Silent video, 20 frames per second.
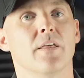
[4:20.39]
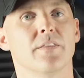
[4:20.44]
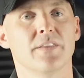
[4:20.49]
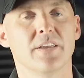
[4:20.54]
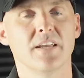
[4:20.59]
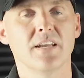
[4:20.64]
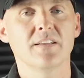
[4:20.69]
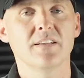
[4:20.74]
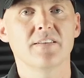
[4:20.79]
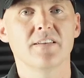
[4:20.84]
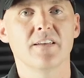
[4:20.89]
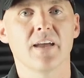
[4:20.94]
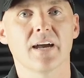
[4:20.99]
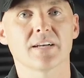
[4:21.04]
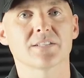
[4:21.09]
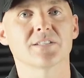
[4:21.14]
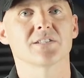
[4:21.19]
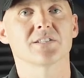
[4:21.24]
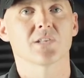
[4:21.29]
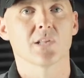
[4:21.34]
The
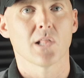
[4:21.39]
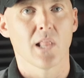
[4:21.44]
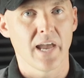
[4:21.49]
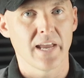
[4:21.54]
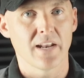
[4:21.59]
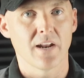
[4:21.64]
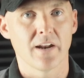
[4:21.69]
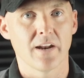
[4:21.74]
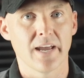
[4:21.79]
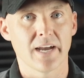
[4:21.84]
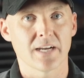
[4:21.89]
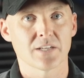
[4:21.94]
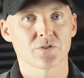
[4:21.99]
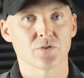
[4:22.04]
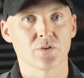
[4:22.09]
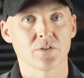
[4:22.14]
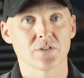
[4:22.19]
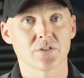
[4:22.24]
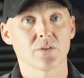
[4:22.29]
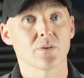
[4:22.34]
ETX is light on
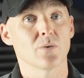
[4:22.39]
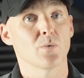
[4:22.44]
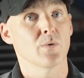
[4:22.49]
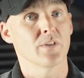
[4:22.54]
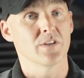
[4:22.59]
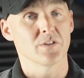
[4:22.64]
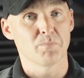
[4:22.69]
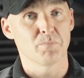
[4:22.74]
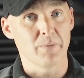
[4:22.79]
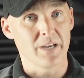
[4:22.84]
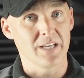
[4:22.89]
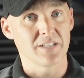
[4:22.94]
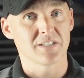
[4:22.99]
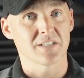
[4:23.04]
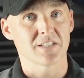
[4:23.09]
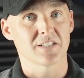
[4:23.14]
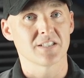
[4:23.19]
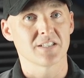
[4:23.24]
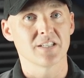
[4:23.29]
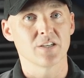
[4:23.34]
extras, with its
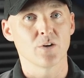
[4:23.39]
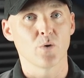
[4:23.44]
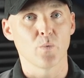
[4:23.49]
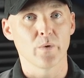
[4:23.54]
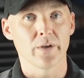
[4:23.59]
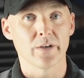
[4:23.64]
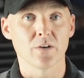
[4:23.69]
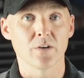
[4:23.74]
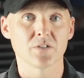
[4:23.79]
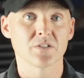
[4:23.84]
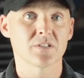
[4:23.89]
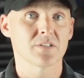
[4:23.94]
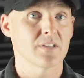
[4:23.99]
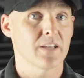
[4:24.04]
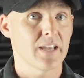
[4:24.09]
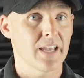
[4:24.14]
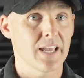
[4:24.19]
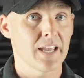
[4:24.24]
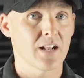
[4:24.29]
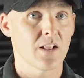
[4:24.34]
basic steel wheels,
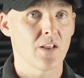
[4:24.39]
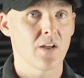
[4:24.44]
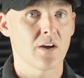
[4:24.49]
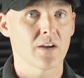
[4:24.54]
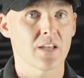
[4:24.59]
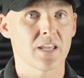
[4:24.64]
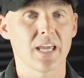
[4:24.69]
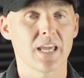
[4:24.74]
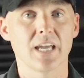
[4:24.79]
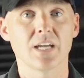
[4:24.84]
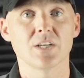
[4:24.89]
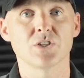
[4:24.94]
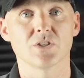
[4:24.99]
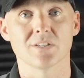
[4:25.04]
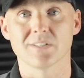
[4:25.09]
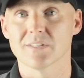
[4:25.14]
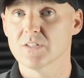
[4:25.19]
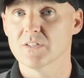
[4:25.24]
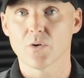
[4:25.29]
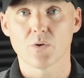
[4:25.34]
analog gauge,
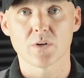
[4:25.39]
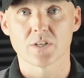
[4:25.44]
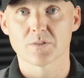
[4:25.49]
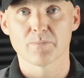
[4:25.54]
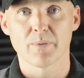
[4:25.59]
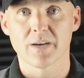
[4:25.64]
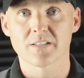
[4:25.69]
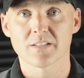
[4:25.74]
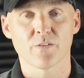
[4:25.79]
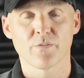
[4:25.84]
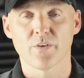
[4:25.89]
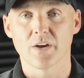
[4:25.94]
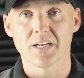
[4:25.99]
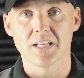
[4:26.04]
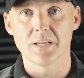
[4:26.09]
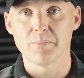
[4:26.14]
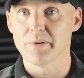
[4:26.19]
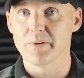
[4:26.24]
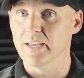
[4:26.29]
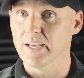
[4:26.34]
and don't expect to find
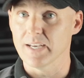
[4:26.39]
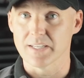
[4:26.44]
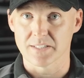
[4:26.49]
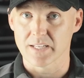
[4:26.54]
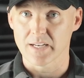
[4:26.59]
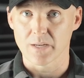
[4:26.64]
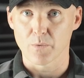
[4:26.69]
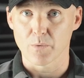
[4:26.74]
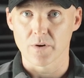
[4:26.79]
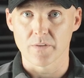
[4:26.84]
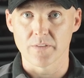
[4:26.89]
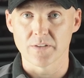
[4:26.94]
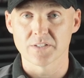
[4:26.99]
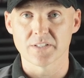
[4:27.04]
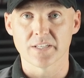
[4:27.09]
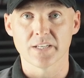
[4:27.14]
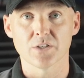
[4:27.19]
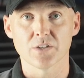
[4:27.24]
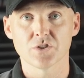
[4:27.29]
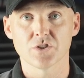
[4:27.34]
EPS anywhere on the
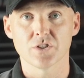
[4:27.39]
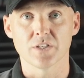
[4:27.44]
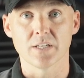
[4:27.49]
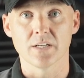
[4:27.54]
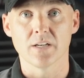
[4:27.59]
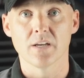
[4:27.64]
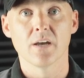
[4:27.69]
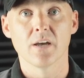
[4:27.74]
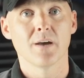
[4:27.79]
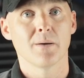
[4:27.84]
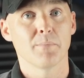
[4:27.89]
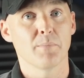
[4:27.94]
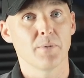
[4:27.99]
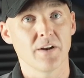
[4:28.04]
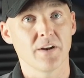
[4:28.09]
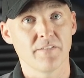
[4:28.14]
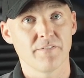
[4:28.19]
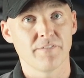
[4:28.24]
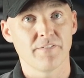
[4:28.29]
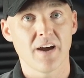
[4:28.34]
sale sheet.
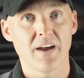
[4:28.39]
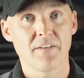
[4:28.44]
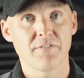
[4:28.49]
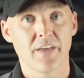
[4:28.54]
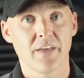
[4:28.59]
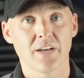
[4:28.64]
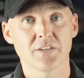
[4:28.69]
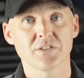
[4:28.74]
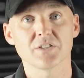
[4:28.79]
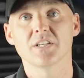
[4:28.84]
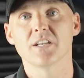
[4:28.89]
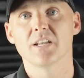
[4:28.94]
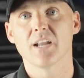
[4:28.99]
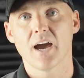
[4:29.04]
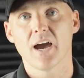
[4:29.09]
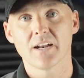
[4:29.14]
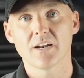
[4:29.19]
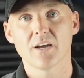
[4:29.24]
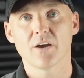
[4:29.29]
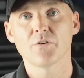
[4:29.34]
But at
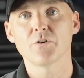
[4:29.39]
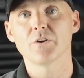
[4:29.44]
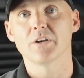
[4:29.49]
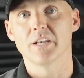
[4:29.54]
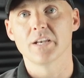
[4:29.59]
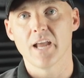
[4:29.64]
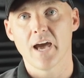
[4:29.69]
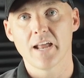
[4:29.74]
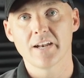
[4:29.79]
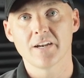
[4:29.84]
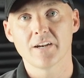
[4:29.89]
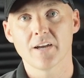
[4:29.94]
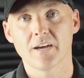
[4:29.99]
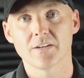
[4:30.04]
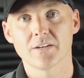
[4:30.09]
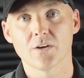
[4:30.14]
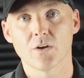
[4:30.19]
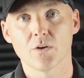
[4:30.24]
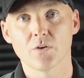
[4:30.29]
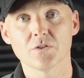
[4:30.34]

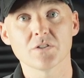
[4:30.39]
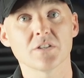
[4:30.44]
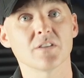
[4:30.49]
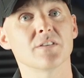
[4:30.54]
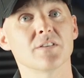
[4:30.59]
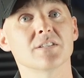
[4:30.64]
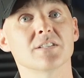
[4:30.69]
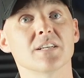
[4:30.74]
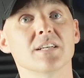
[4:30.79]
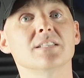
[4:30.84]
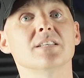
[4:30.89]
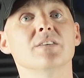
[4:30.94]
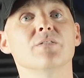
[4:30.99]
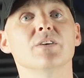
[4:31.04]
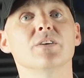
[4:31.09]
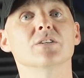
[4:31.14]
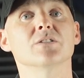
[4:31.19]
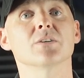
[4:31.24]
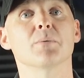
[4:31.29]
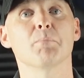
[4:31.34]
$5,999, this
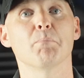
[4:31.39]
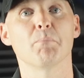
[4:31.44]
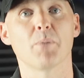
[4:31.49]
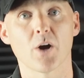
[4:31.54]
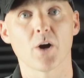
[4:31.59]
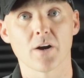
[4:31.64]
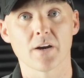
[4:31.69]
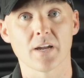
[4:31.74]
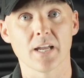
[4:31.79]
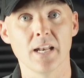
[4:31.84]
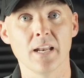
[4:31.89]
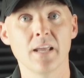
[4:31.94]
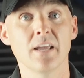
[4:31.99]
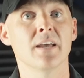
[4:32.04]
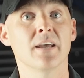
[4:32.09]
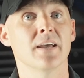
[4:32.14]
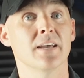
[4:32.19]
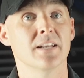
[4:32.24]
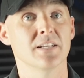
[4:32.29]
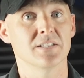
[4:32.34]
ATV is a bargain
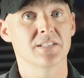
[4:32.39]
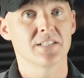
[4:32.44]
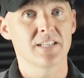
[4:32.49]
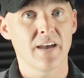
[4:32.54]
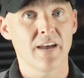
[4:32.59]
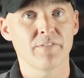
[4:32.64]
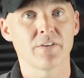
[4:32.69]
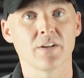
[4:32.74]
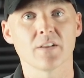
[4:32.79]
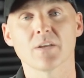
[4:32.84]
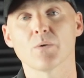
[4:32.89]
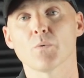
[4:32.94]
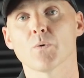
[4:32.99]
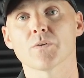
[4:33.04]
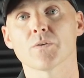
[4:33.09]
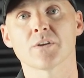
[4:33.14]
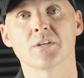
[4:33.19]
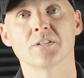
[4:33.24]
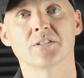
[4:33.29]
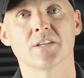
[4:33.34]
and is definitely
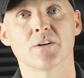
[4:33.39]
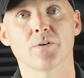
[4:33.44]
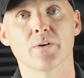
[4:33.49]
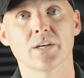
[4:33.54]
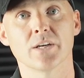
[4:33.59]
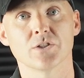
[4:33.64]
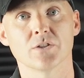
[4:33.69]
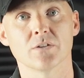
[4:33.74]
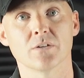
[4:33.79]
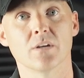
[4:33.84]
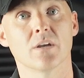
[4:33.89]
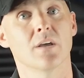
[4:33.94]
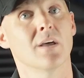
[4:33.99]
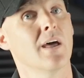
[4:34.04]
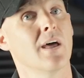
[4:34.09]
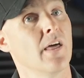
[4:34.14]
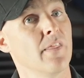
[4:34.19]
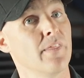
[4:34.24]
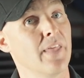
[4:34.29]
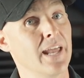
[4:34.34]
worth consideration.
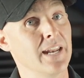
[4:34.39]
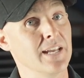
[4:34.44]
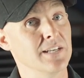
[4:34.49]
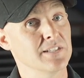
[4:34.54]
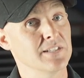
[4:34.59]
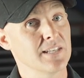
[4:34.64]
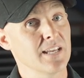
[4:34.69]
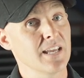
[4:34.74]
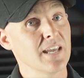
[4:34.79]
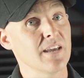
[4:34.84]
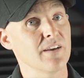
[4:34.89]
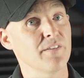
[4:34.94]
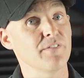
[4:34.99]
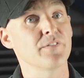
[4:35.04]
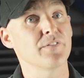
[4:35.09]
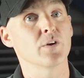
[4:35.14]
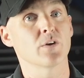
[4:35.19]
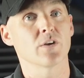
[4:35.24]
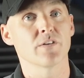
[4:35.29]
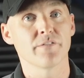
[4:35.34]
That is,
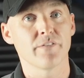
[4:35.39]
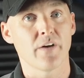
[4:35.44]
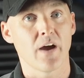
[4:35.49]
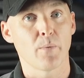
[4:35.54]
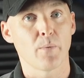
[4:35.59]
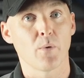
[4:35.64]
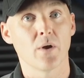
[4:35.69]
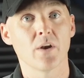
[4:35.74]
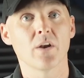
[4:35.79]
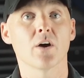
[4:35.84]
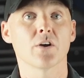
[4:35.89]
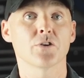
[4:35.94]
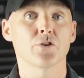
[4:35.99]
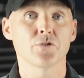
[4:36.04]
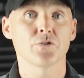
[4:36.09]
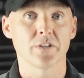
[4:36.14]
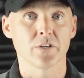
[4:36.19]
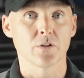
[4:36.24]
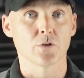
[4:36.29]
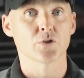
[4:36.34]
if you can find one on
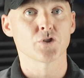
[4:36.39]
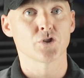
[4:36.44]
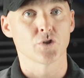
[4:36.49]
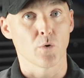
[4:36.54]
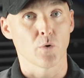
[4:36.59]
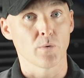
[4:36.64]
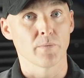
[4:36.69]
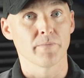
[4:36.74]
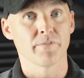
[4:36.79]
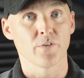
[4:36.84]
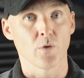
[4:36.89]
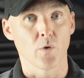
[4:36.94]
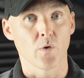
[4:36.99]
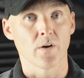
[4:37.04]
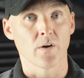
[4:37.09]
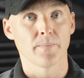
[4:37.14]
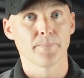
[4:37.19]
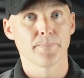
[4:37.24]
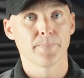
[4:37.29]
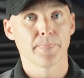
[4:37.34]
your dealer's showroom
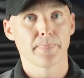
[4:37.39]
floor.